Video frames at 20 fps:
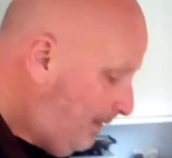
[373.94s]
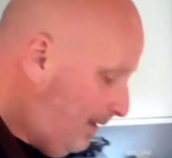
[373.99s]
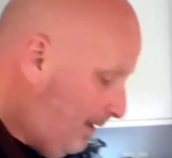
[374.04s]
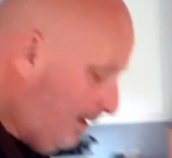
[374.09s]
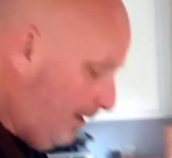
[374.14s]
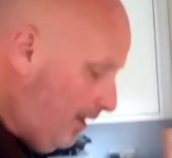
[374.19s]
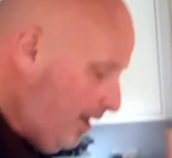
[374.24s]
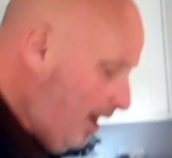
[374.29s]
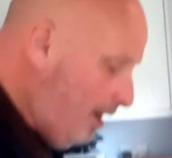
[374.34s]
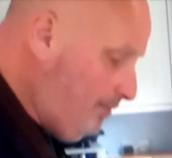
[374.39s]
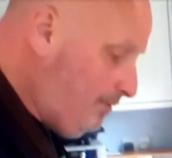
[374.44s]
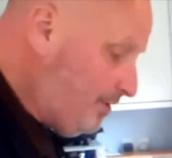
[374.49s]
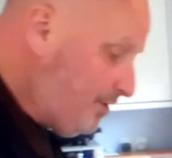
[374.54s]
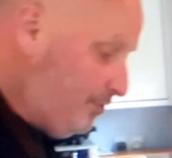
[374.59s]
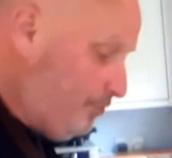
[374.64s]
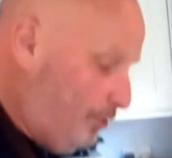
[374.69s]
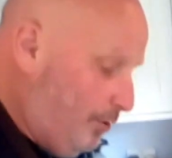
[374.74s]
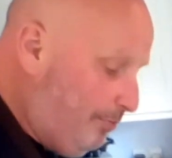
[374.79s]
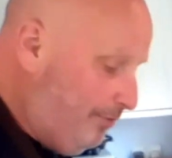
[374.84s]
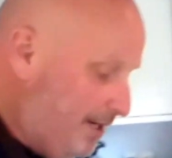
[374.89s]
you know,
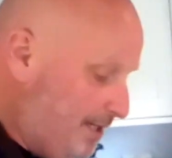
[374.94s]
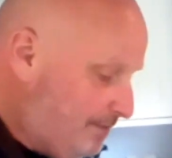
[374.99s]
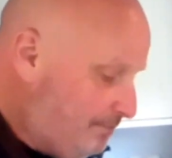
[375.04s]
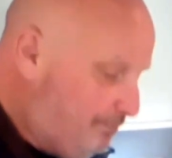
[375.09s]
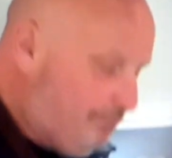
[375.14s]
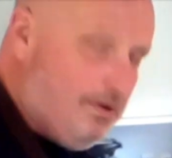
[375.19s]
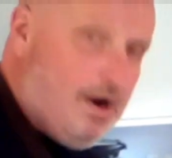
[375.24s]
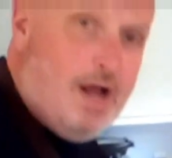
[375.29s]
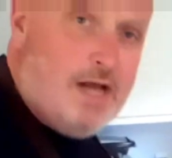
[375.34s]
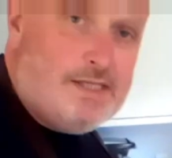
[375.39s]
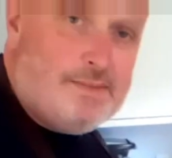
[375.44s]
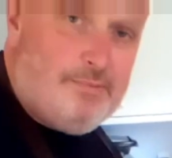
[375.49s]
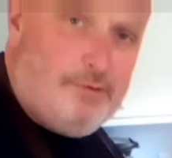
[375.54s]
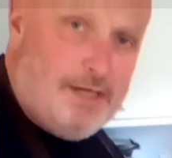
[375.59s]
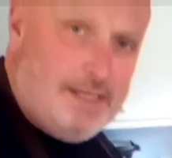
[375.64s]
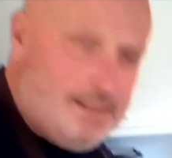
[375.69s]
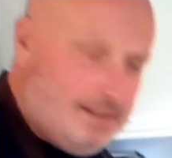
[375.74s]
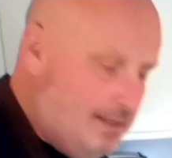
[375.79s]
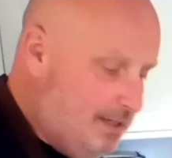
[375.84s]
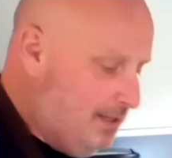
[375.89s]
strawberries, raspberries,